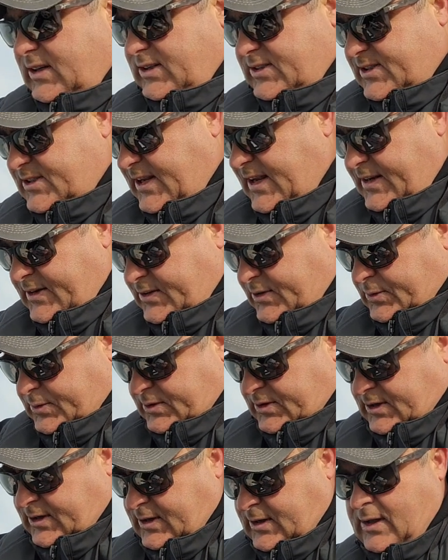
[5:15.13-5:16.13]
stain to it,
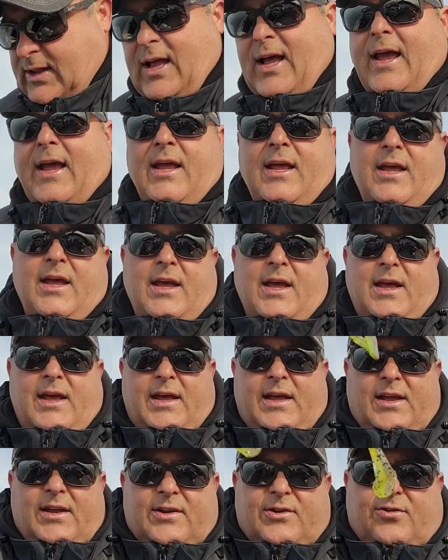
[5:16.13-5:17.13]
I'm not going to lie.
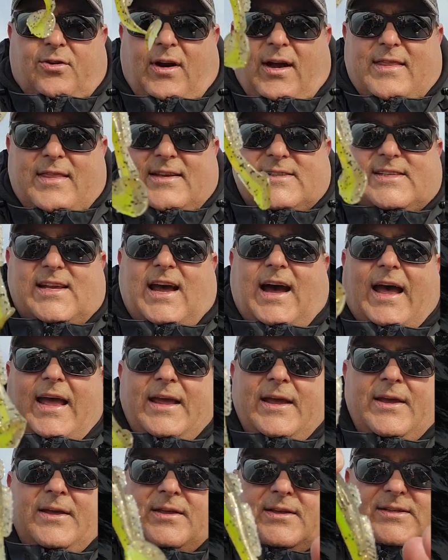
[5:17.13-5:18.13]
I'm going to try this guy.
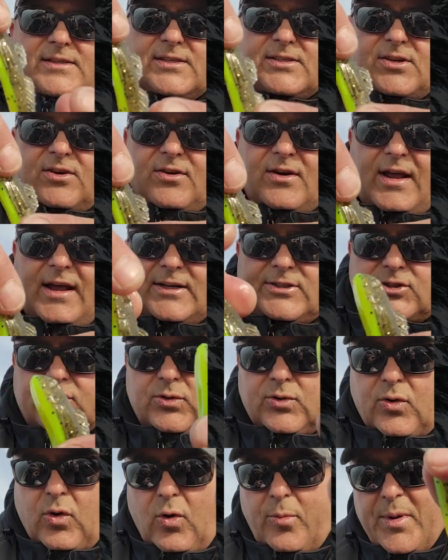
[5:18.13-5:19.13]
This is our
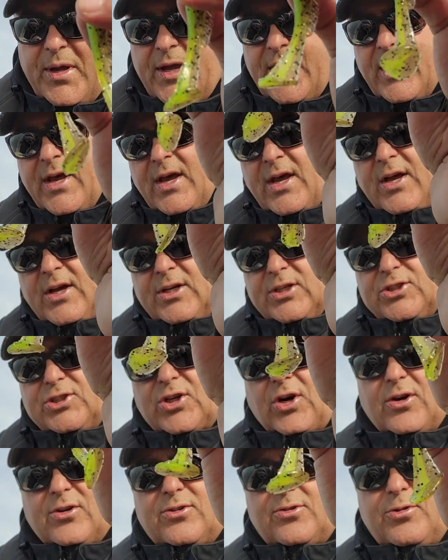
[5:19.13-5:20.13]
natural goby
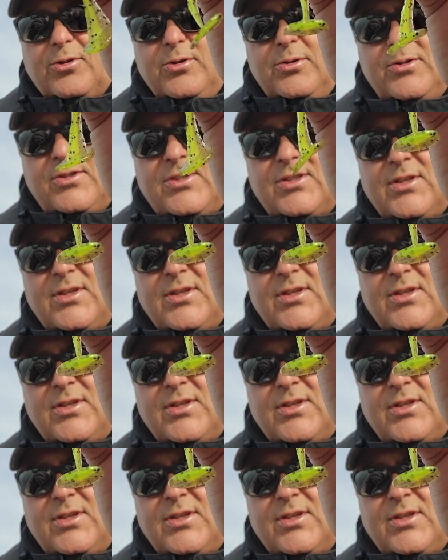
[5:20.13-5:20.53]
chartreuse